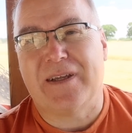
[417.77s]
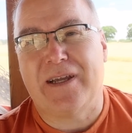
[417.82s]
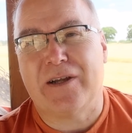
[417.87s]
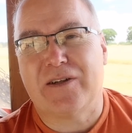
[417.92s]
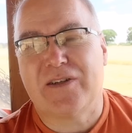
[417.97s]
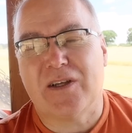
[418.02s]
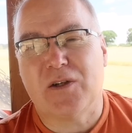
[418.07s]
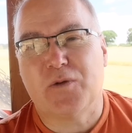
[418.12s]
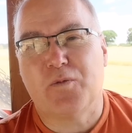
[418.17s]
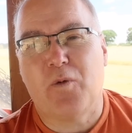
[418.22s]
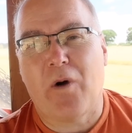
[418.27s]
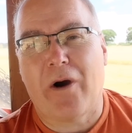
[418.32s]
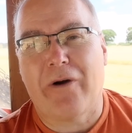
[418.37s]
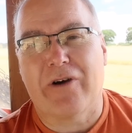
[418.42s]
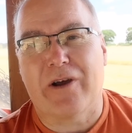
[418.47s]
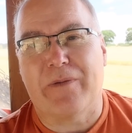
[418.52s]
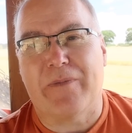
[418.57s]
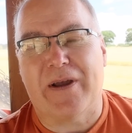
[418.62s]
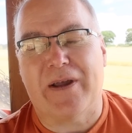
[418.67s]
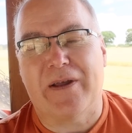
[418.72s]
it does
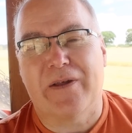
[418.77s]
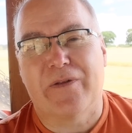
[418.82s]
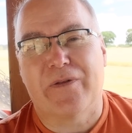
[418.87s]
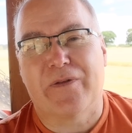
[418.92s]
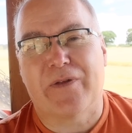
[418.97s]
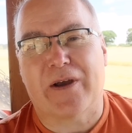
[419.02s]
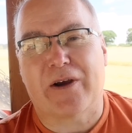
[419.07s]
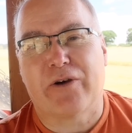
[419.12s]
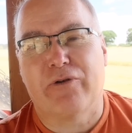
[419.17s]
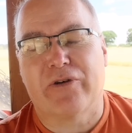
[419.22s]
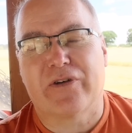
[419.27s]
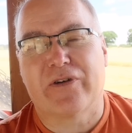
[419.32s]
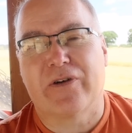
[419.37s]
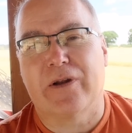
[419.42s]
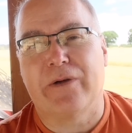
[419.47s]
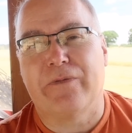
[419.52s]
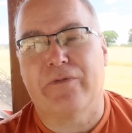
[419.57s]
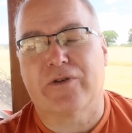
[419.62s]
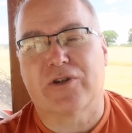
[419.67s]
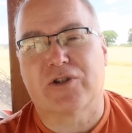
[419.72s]
worry me that
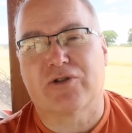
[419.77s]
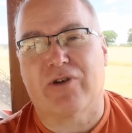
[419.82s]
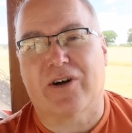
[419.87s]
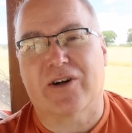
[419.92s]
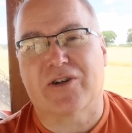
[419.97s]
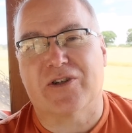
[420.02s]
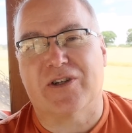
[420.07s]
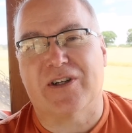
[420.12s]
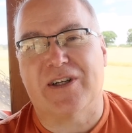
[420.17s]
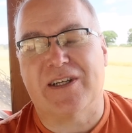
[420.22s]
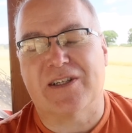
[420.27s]
critical infrastructure